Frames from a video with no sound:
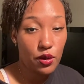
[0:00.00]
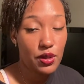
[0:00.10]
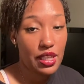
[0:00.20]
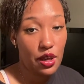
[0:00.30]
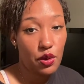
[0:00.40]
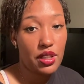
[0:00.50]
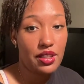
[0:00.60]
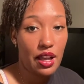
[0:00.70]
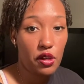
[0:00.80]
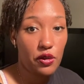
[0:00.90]
Can't wait to
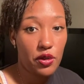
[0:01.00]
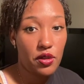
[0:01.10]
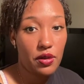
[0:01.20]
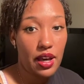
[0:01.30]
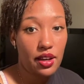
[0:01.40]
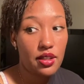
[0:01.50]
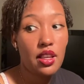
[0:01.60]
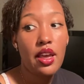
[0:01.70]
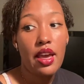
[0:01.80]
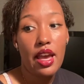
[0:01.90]
style this for you guys,
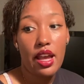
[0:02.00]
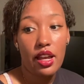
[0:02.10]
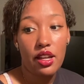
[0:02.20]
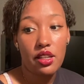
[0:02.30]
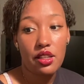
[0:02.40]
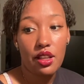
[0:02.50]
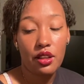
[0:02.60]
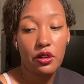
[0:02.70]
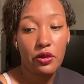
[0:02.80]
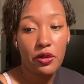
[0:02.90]
and
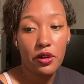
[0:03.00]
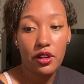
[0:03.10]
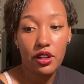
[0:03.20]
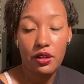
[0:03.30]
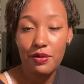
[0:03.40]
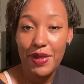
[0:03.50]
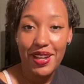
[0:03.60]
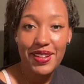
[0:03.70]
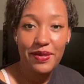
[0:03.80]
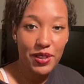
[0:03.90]
look for my
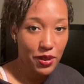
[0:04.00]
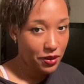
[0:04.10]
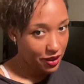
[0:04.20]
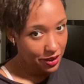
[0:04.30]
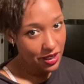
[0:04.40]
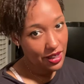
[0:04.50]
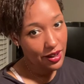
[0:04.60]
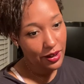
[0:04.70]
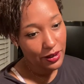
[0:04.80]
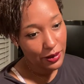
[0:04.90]
inventory and
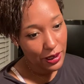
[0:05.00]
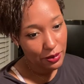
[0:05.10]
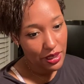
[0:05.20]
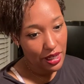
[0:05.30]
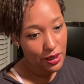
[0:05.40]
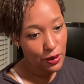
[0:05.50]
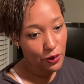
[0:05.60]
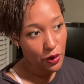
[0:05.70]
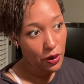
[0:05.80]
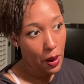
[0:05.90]
updates
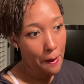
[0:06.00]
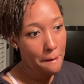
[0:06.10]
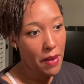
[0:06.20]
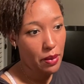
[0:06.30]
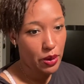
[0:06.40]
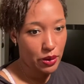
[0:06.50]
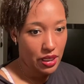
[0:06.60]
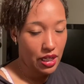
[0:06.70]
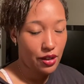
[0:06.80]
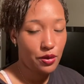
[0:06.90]
for my
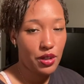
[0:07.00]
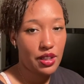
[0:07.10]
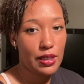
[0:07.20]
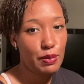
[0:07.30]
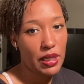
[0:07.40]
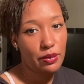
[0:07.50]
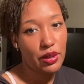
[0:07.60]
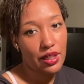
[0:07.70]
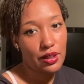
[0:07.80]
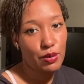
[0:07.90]
boutique, which is Pink
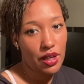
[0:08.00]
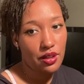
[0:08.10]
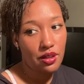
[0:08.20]
Blank Space